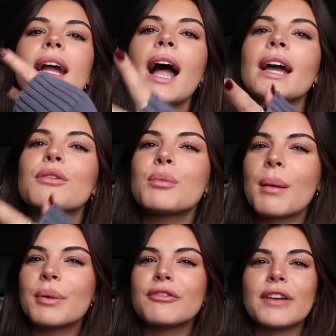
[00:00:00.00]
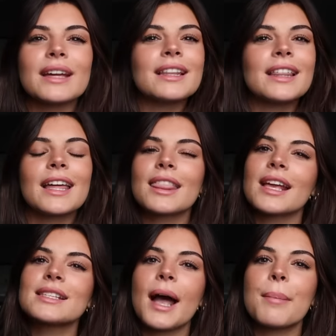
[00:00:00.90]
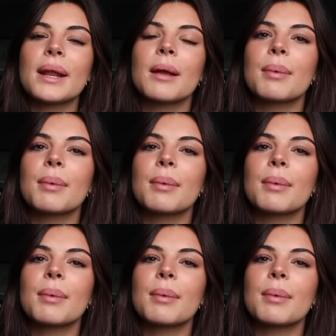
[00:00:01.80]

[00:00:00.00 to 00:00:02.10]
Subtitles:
I kind of remember vaguely like things happening,